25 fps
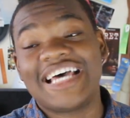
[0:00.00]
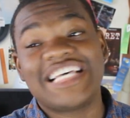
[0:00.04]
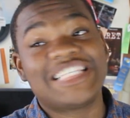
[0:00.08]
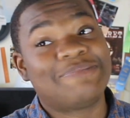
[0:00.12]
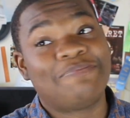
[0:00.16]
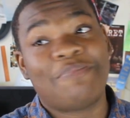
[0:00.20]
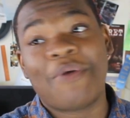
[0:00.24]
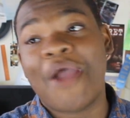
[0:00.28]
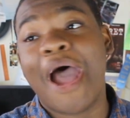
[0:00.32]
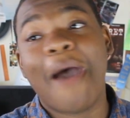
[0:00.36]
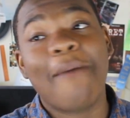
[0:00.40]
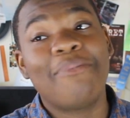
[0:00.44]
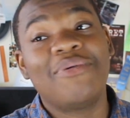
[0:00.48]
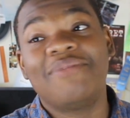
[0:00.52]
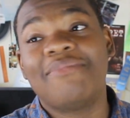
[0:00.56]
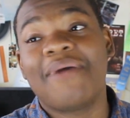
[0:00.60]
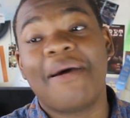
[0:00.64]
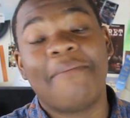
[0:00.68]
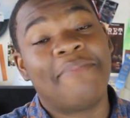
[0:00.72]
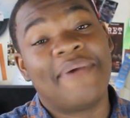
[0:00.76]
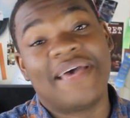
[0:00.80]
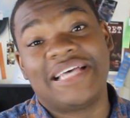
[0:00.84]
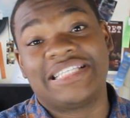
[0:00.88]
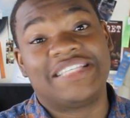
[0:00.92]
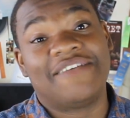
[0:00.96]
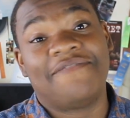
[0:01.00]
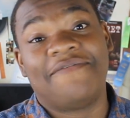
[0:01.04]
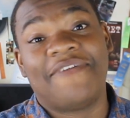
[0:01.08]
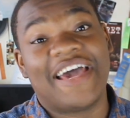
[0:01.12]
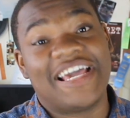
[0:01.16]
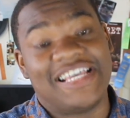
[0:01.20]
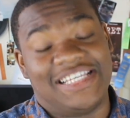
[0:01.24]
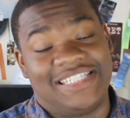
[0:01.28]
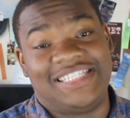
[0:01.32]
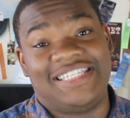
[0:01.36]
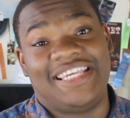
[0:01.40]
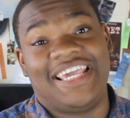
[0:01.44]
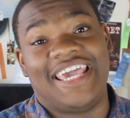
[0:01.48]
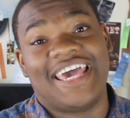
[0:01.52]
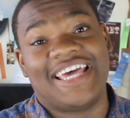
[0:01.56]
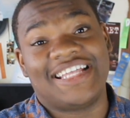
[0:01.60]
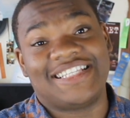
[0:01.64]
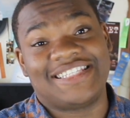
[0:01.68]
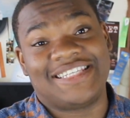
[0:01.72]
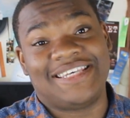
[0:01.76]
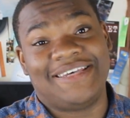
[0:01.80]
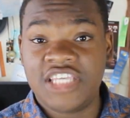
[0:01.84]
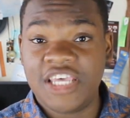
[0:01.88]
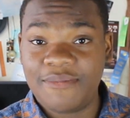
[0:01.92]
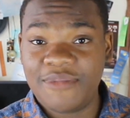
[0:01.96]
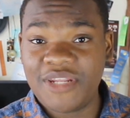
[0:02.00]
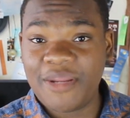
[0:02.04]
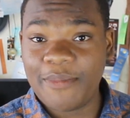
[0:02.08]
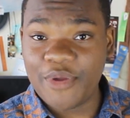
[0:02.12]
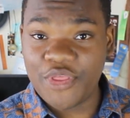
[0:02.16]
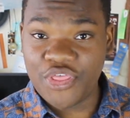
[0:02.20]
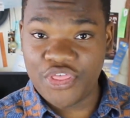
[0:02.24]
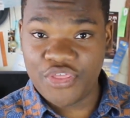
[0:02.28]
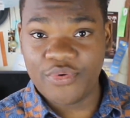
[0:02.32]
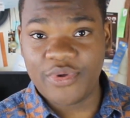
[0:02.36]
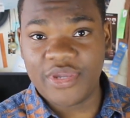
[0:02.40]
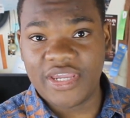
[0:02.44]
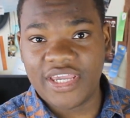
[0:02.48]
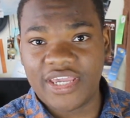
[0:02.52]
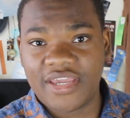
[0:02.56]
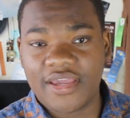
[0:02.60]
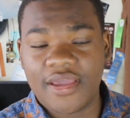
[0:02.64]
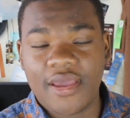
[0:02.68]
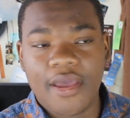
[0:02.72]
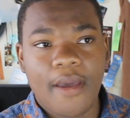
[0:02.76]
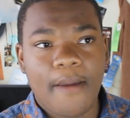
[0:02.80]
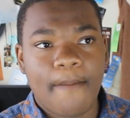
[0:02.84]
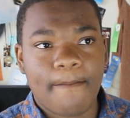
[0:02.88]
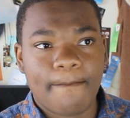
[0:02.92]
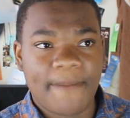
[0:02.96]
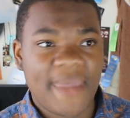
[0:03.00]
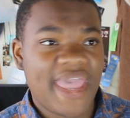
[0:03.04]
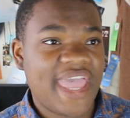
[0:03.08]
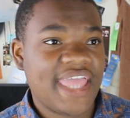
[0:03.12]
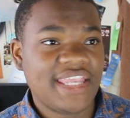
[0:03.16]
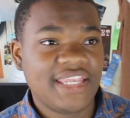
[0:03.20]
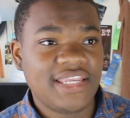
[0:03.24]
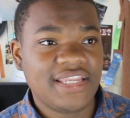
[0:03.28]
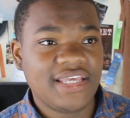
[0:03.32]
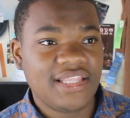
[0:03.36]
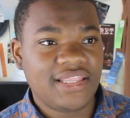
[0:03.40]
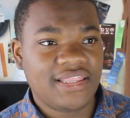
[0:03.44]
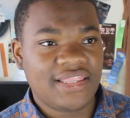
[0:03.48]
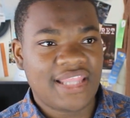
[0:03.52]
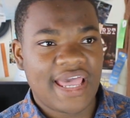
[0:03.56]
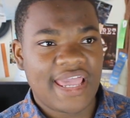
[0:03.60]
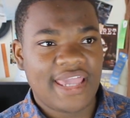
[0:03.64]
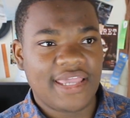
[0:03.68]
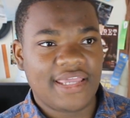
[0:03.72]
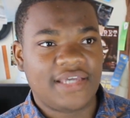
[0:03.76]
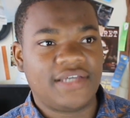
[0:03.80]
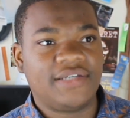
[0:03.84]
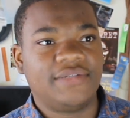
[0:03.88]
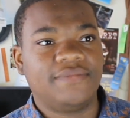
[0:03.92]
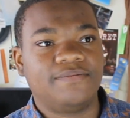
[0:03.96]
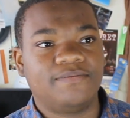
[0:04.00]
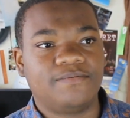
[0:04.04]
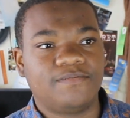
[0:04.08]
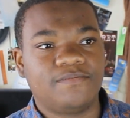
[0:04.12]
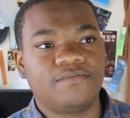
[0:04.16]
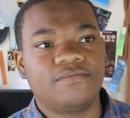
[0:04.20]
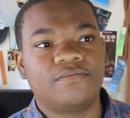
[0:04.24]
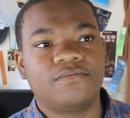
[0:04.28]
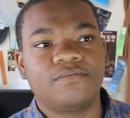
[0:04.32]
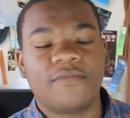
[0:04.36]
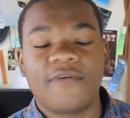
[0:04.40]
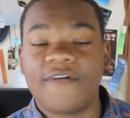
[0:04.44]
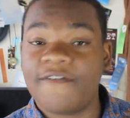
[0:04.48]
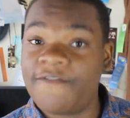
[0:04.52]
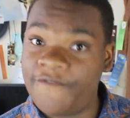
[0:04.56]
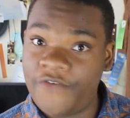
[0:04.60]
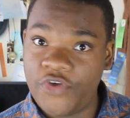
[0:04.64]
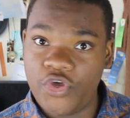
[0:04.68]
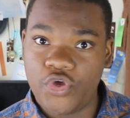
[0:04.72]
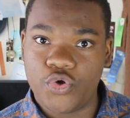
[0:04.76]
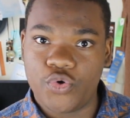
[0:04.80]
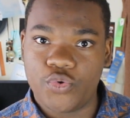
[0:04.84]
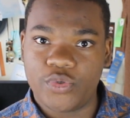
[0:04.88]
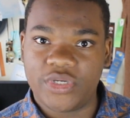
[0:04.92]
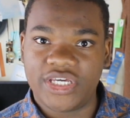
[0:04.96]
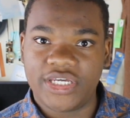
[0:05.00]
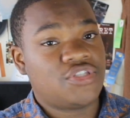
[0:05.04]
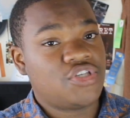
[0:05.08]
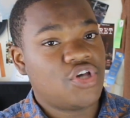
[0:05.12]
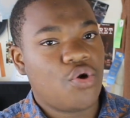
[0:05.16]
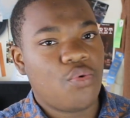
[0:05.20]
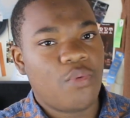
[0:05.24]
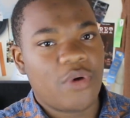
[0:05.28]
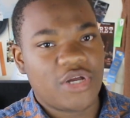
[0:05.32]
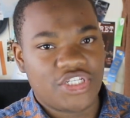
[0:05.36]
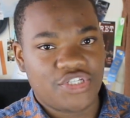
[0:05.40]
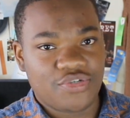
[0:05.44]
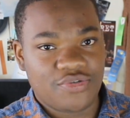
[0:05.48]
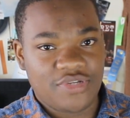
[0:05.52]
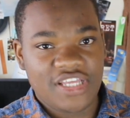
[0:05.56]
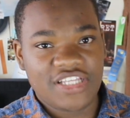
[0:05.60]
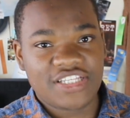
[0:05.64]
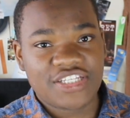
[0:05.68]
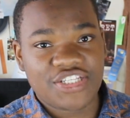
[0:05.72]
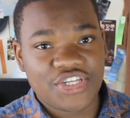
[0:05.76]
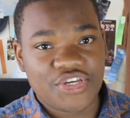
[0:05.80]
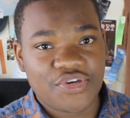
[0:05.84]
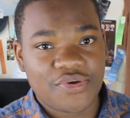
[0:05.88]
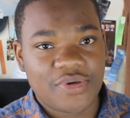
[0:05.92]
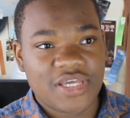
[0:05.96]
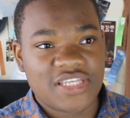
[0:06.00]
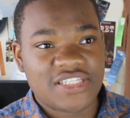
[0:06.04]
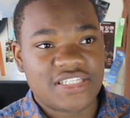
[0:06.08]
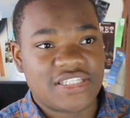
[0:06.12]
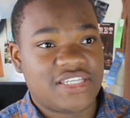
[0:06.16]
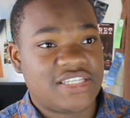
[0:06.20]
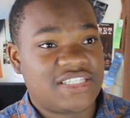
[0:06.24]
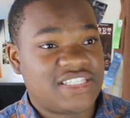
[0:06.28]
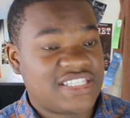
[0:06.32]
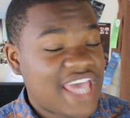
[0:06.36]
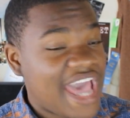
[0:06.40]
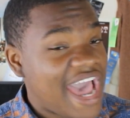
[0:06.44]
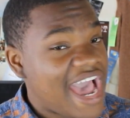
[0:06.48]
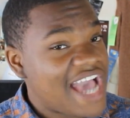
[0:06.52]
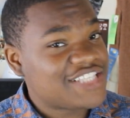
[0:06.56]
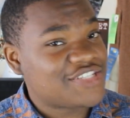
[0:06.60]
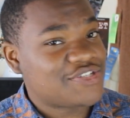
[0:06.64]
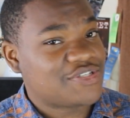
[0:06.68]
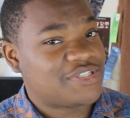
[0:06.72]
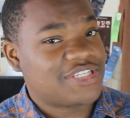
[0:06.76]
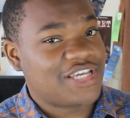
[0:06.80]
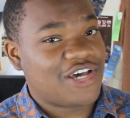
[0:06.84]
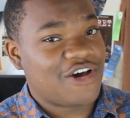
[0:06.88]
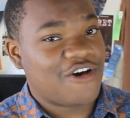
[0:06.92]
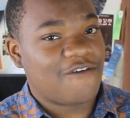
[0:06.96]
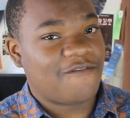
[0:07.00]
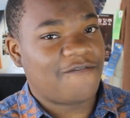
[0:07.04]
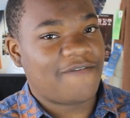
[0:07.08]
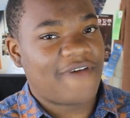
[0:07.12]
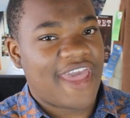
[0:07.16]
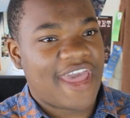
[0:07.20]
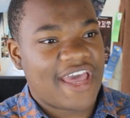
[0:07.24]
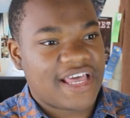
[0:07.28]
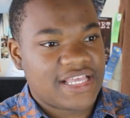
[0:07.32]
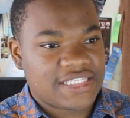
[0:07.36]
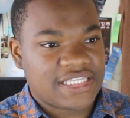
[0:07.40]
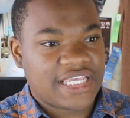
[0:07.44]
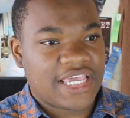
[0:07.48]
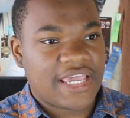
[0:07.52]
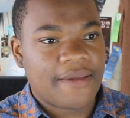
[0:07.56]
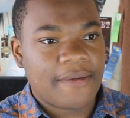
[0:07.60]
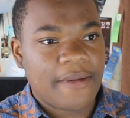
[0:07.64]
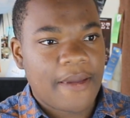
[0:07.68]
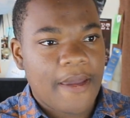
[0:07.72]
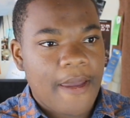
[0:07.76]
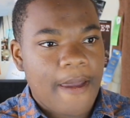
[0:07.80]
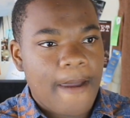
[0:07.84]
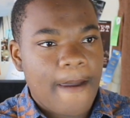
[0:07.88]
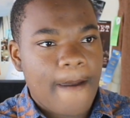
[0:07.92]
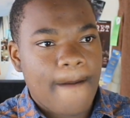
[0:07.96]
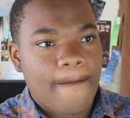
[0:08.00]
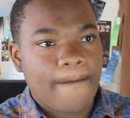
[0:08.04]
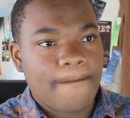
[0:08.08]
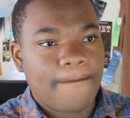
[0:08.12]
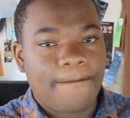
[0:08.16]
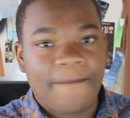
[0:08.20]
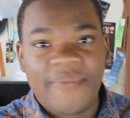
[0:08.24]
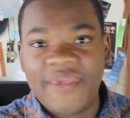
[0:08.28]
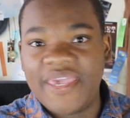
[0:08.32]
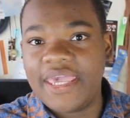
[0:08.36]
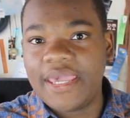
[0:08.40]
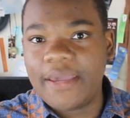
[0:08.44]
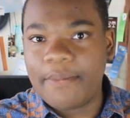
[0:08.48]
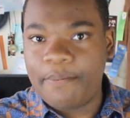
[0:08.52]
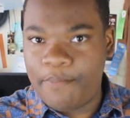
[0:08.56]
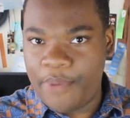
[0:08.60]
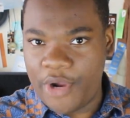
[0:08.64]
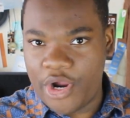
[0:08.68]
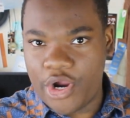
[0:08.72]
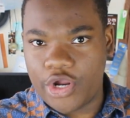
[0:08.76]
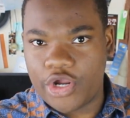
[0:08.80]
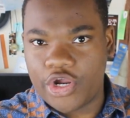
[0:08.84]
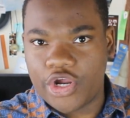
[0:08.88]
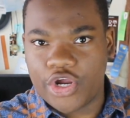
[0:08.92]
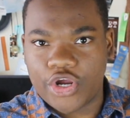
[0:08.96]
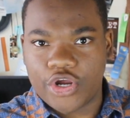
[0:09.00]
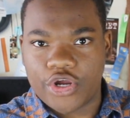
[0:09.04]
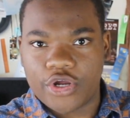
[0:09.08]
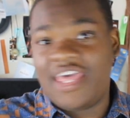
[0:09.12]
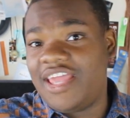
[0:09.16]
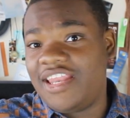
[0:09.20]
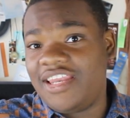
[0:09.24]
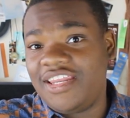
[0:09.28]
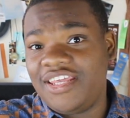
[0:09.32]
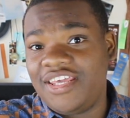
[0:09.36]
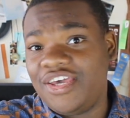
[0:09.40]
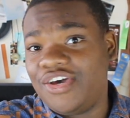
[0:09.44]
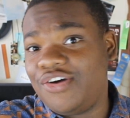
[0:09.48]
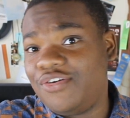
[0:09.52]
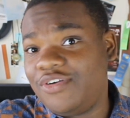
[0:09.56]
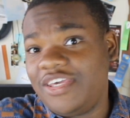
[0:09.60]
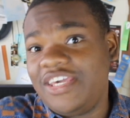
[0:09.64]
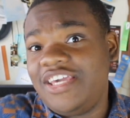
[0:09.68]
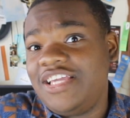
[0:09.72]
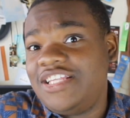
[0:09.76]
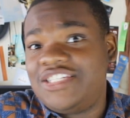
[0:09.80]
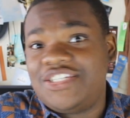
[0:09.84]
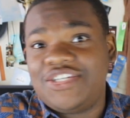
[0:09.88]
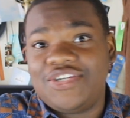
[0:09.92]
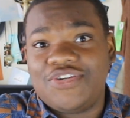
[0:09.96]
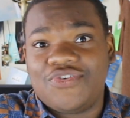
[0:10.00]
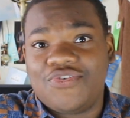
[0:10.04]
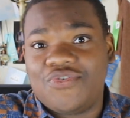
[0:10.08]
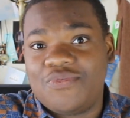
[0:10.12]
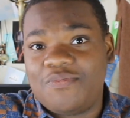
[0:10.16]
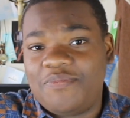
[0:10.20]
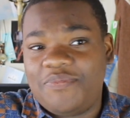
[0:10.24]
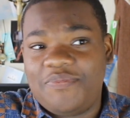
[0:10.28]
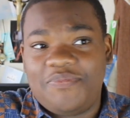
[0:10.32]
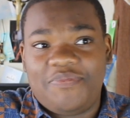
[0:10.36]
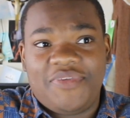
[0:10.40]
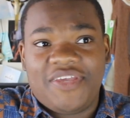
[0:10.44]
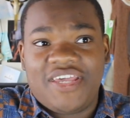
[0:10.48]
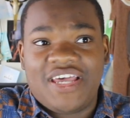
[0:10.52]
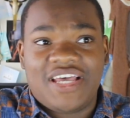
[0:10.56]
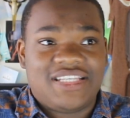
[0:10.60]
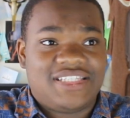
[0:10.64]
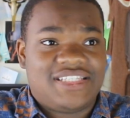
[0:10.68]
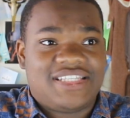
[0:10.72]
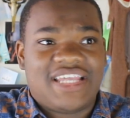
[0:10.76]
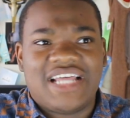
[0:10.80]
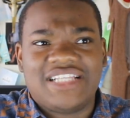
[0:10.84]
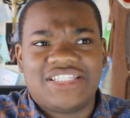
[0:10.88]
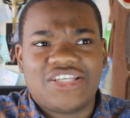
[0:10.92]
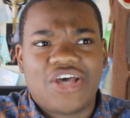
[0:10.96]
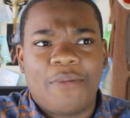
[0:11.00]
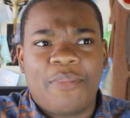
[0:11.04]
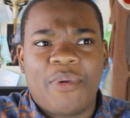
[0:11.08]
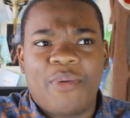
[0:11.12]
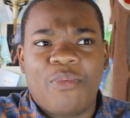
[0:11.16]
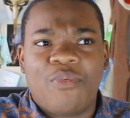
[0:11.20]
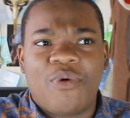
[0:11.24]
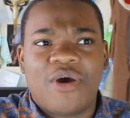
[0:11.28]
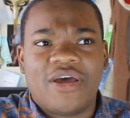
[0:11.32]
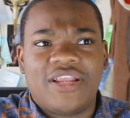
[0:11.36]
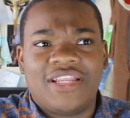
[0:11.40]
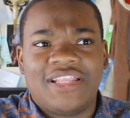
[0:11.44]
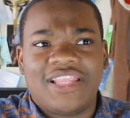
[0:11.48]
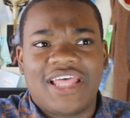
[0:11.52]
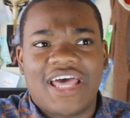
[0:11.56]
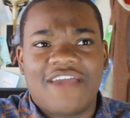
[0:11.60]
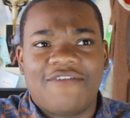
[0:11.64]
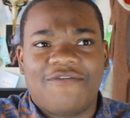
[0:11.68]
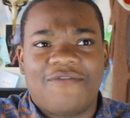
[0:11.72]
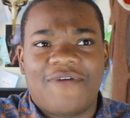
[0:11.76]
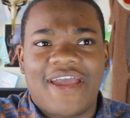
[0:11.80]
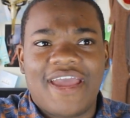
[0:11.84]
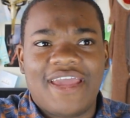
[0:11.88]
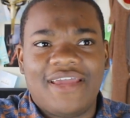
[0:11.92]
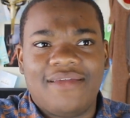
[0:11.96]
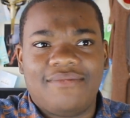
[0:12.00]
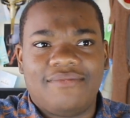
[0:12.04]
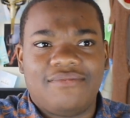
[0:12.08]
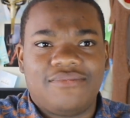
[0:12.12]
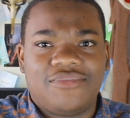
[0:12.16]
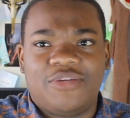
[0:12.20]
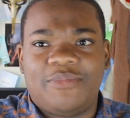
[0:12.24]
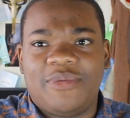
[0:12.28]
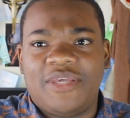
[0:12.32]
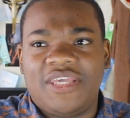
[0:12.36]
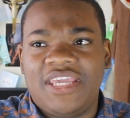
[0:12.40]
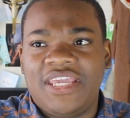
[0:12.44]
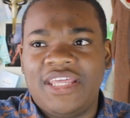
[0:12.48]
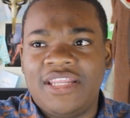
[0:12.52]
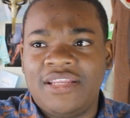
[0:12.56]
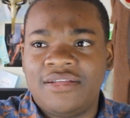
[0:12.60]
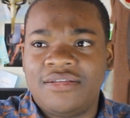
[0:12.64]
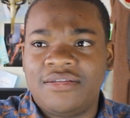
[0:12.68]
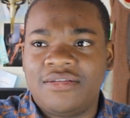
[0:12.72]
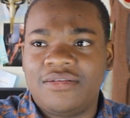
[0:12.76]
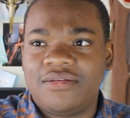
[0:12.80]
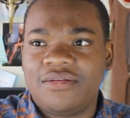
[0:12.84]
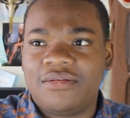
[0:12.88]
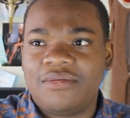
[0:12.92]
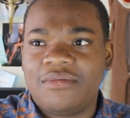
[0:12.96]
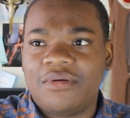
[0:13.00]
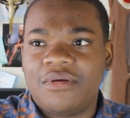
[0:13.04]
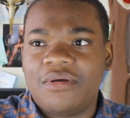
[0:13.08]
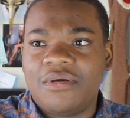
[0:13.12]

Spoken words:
That's probably my best advice yet. Tip number three, men like food. So what you'll need to do is disguise yourself as a big burger. Then he'll eat you, because that's all people want in life, right? To be eaten?